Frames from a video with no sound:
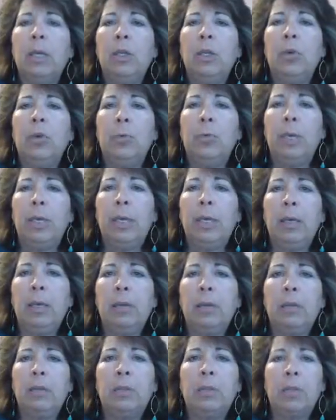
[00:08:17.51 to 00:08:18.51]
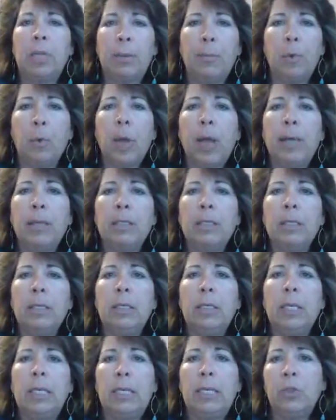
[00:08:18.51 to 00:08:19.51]
You'll be
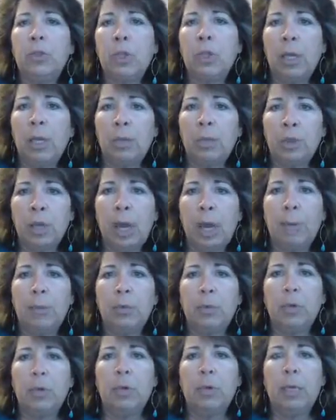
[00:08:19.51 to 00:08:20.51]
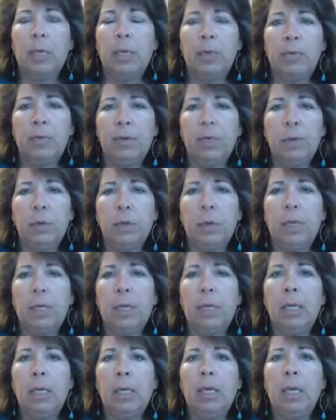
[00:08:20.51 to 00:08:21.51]
summarizing each chapter
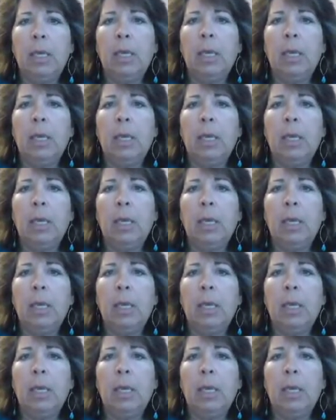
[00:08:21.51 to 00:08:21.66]
individually,